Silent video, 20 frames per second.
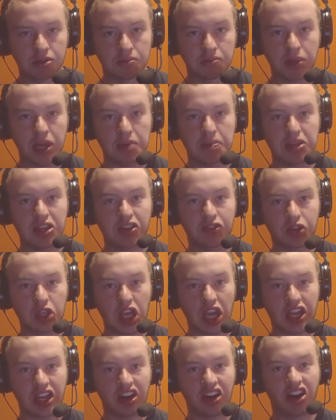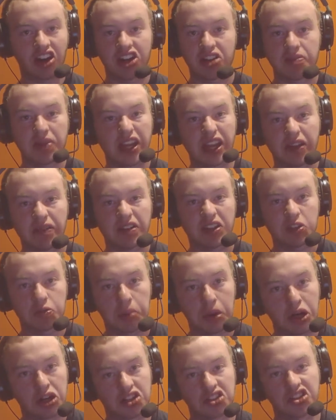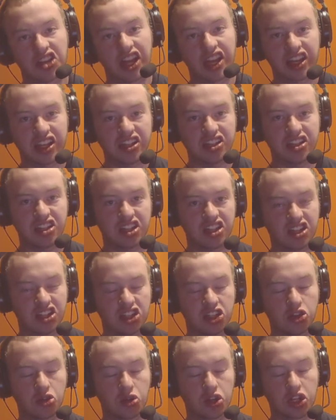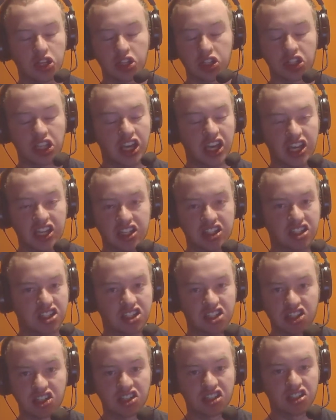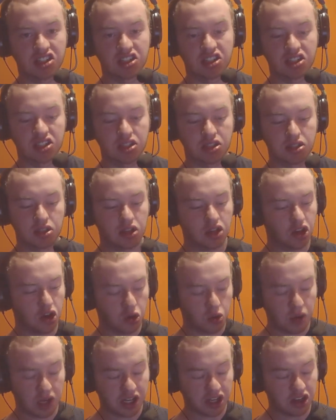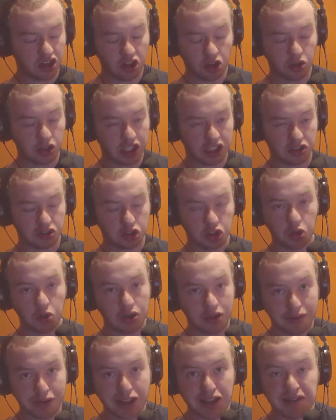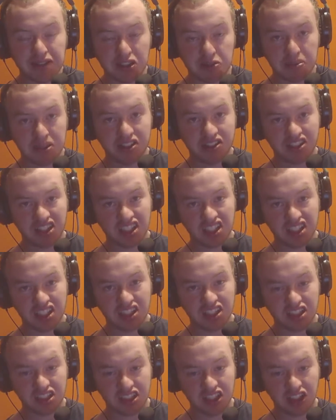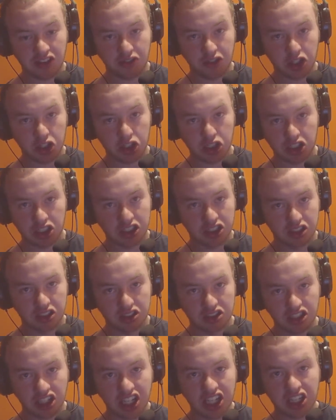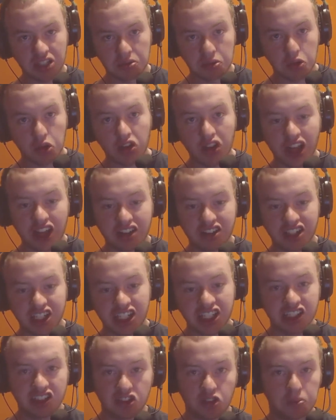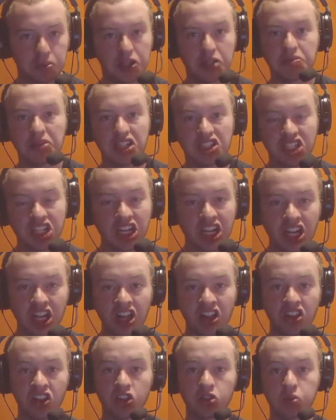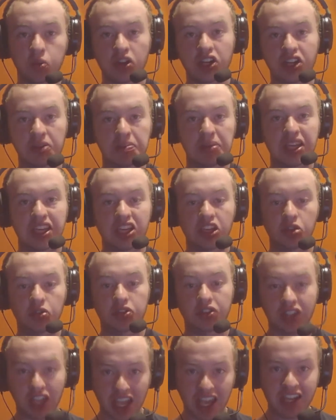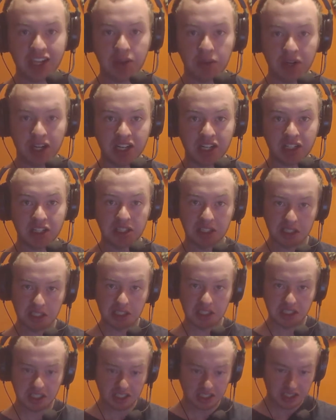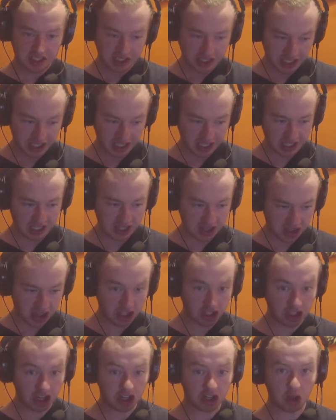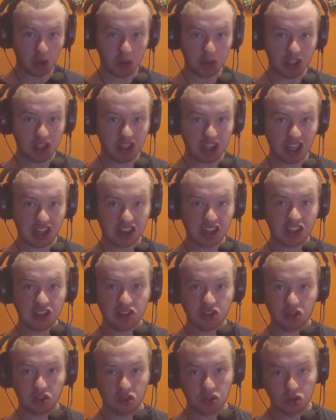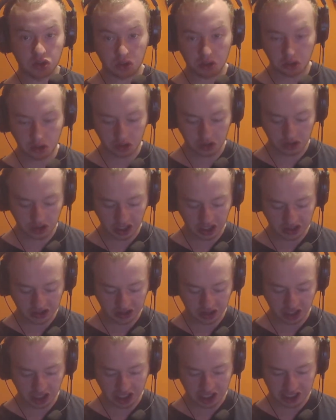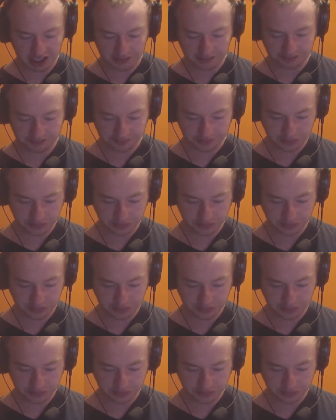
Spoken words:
Maybe if you had 100 megabits per second, you could get, I don't know, like 200 megabits per second if you're not in a rural area. So pretty much this one can be used anywhere. And not only that these load